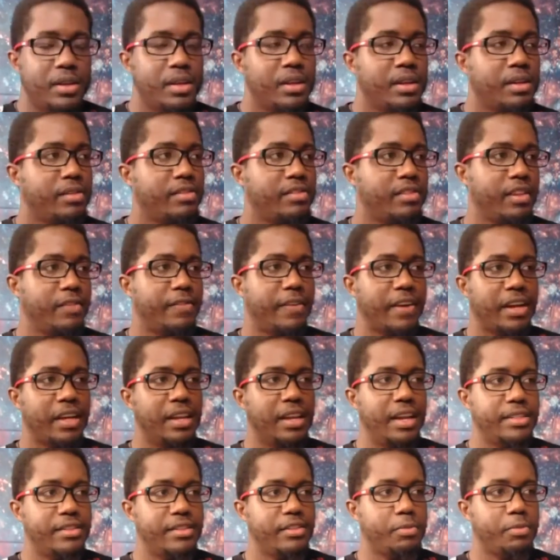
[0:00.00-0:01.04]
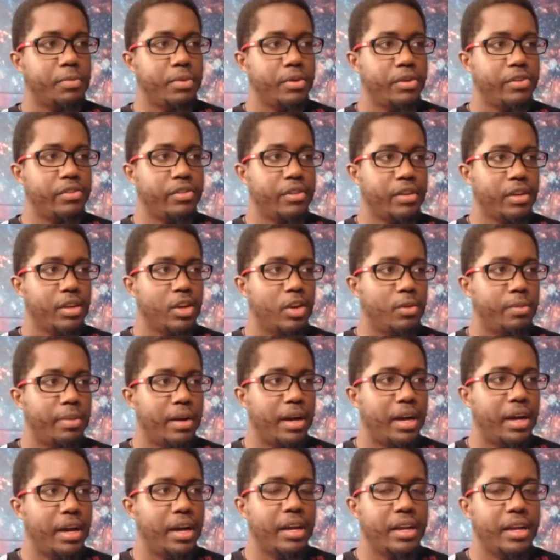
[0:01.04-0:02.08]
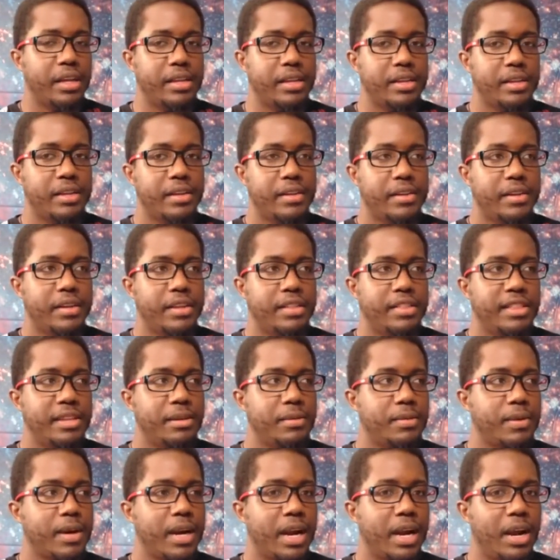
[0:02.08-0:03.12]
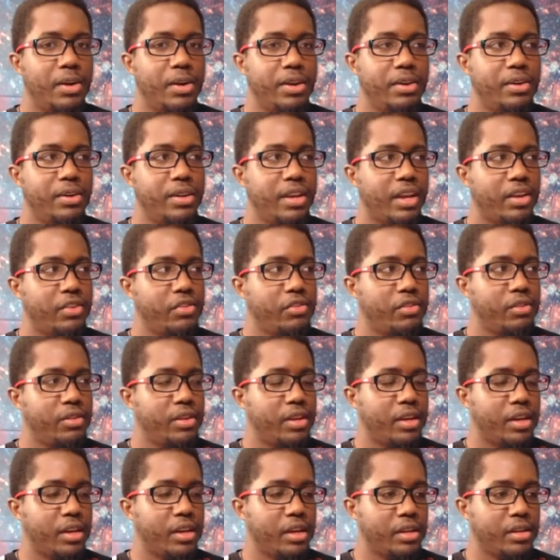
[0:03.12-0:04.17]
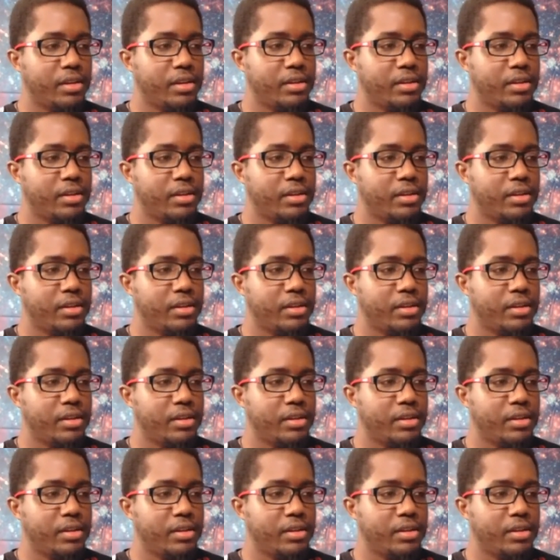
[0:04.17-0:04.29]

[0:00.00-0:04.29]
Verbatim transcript: Let's see if I can let this person go by. They were out here yesterday.